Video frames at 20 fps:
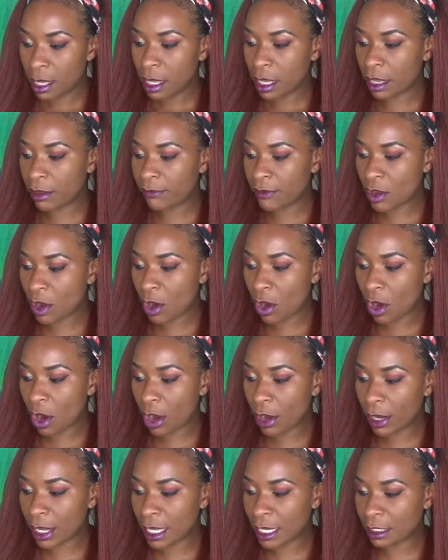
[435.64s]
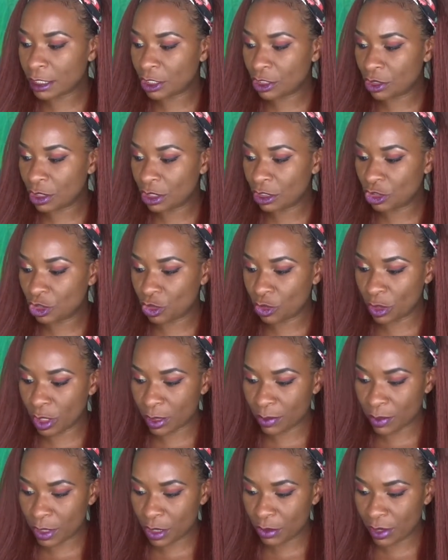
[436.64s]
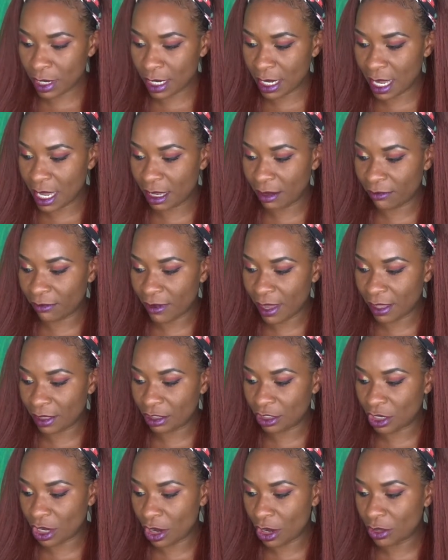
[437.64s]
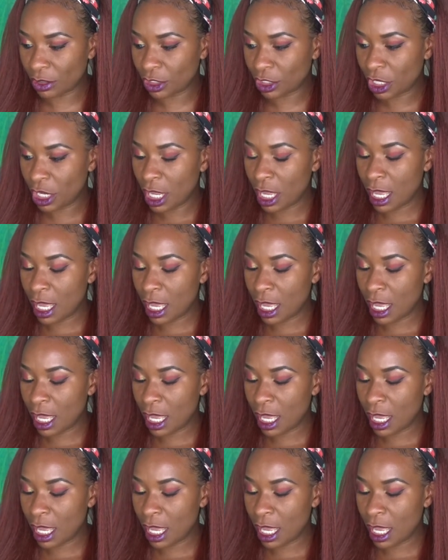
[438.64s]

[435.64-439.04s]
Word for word: If your heart is to contribute and edify the church,